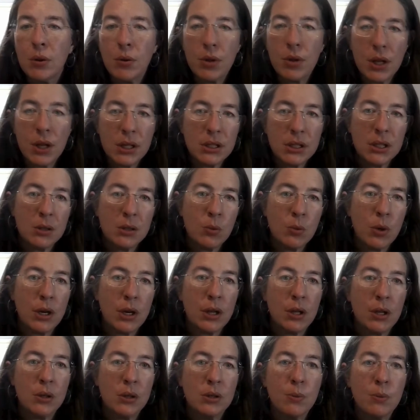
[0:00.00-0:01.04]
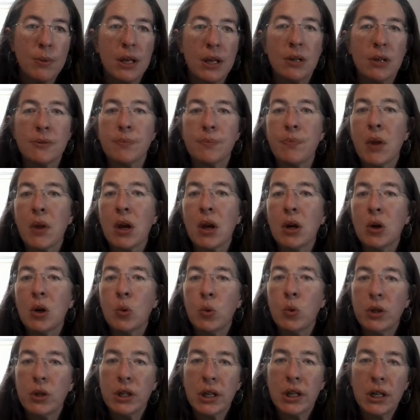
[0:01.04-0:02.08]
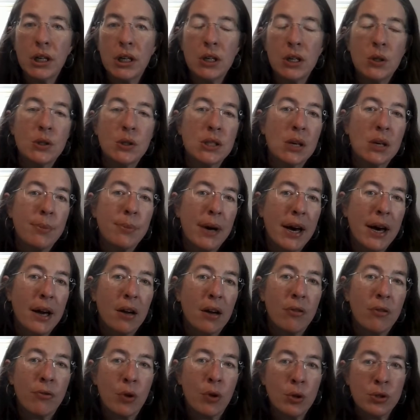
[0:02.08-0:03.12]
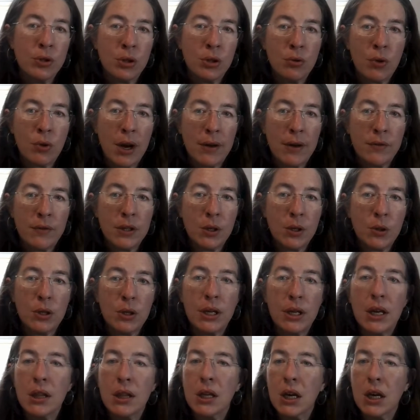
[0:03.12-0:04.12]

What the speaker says: This is one of those meals. We're going to use a bag of frozen ravioli.